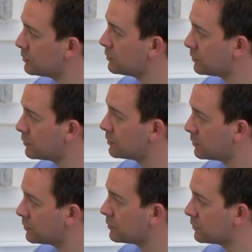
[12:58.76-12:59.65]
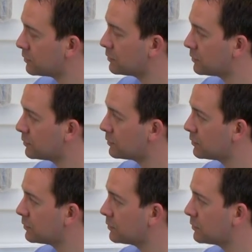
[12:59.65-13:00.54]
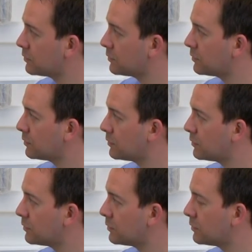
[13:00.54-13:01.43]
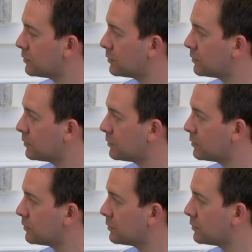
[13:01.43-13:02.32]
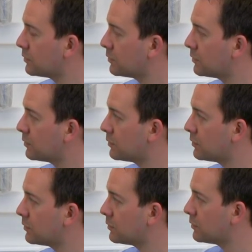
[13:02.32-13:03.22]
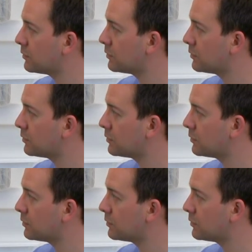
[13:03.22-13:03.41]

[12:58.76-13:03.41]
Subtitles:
(not speaking)